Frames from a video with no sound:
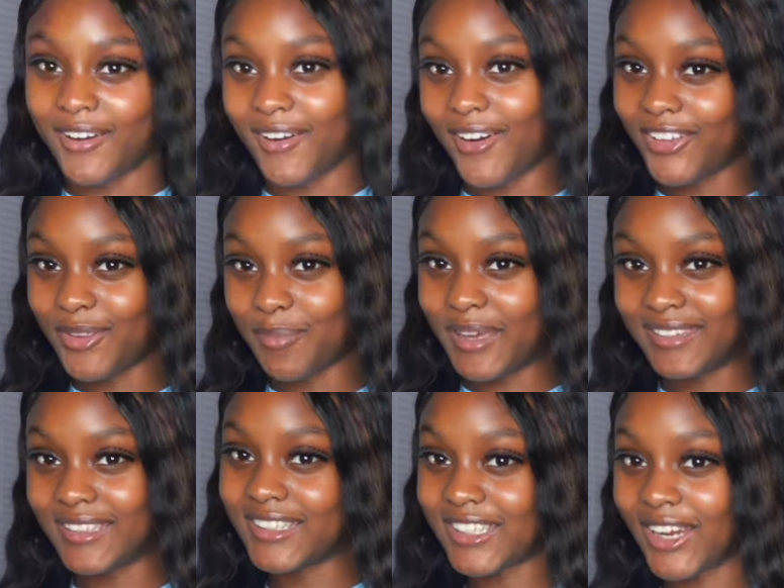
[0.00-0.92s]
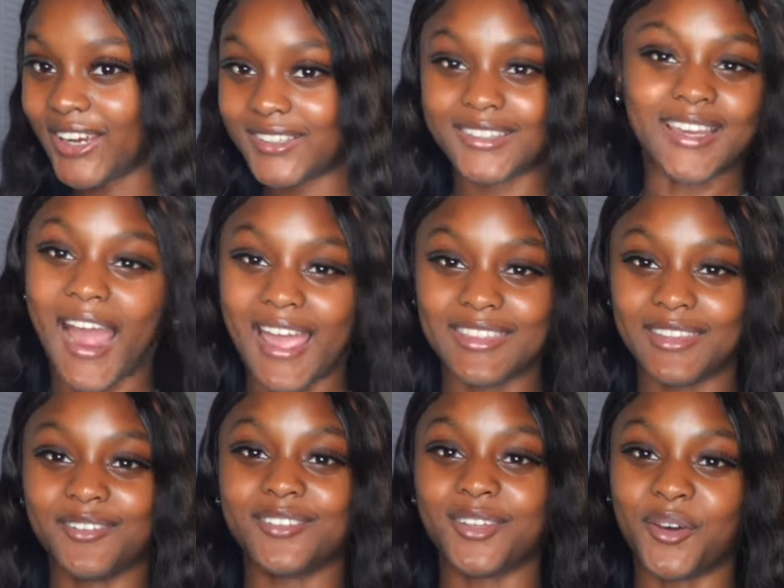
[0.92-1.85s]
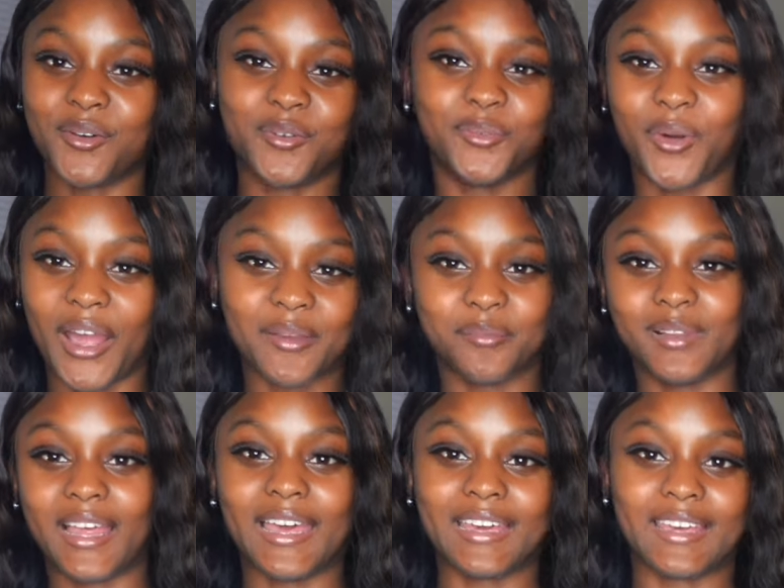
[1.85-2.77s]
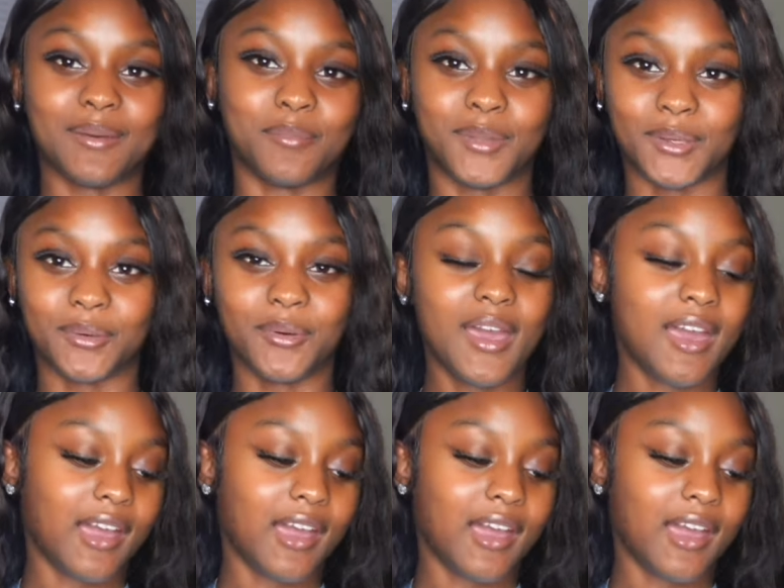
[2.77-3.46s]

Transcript: all the basic shirts, kind of. So white, black, and blue.